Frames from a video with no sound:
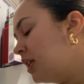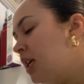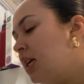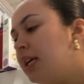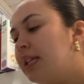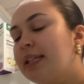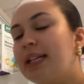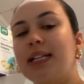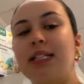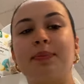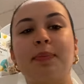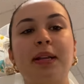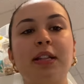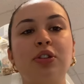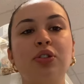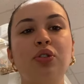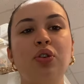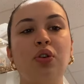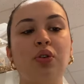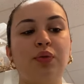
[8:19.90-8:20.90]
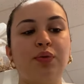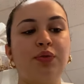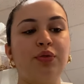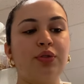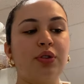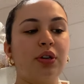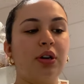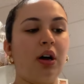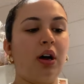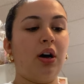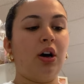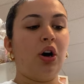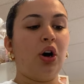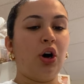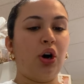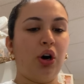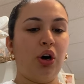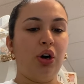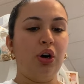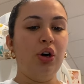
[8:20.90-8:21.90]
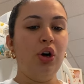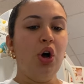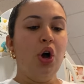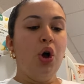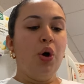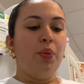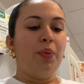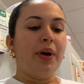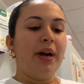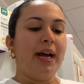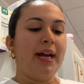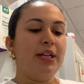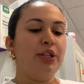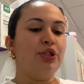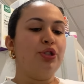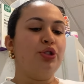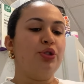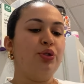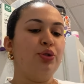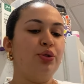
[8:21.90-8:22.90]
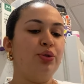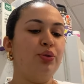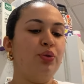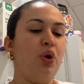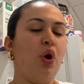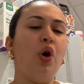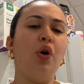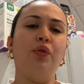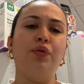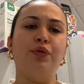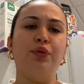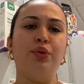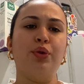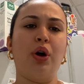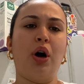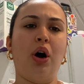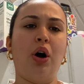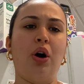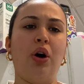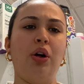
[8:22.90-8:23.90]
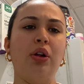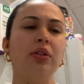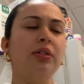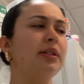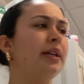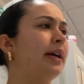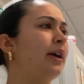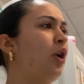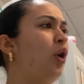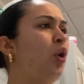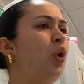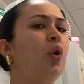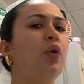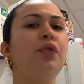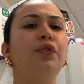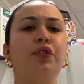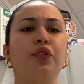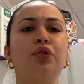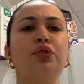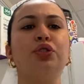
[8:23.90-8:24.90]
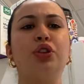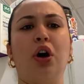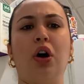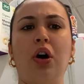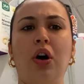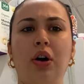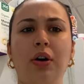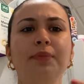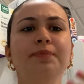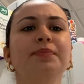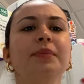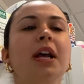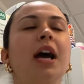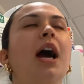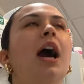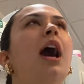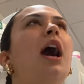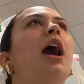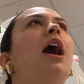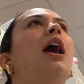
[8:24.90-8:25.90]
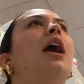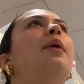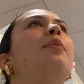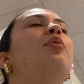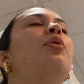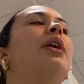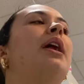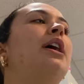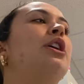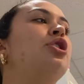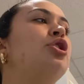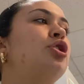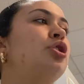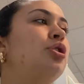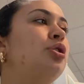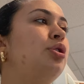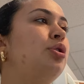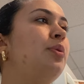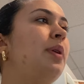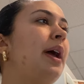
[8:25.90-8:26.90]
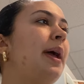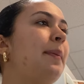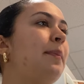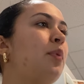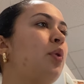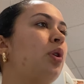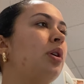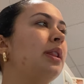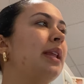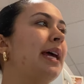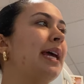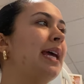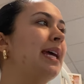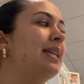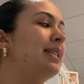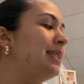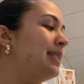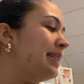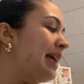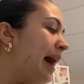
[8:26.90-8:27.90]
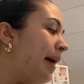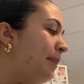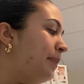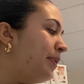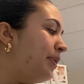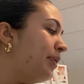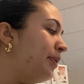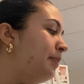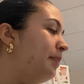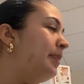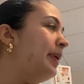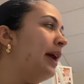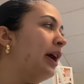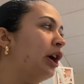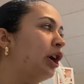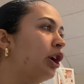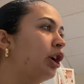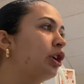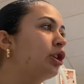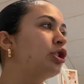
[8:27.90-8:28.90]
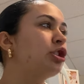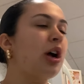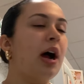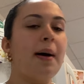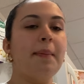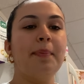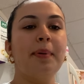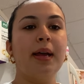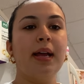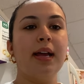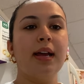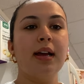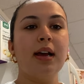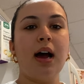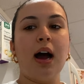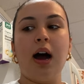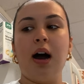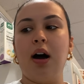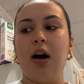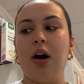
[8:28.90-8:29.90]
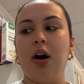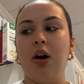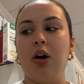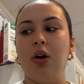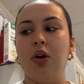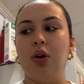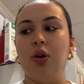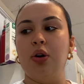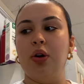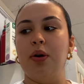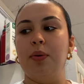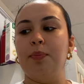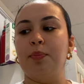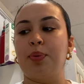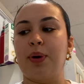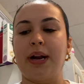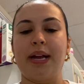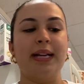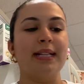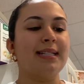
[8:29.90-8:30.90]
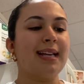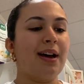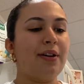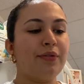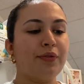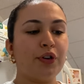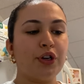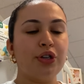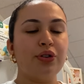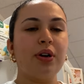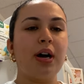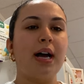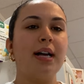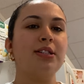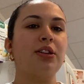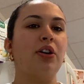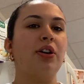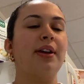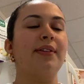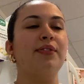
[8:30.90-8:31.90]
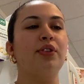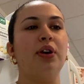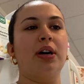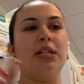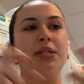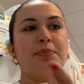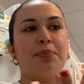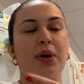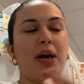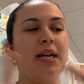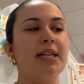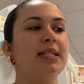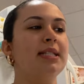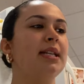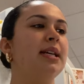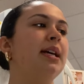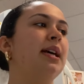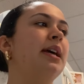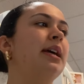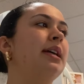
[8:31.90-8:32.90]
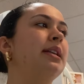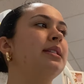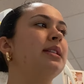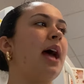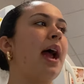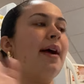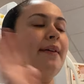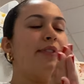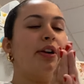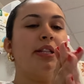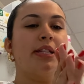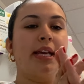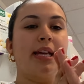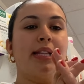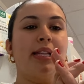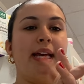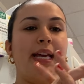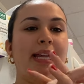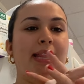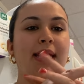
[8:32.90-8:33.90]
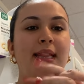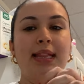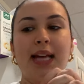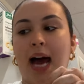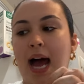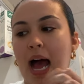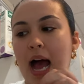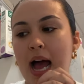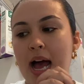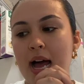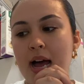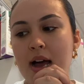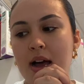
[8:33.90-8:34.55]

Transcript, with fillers: that's my little Whole Food haul. When I do Whole Food haul, like Whole Foods haul, when I do a more like in-depth, bigger shopping, I'll break it down for you guys. I'll give you guys prices, everything like that.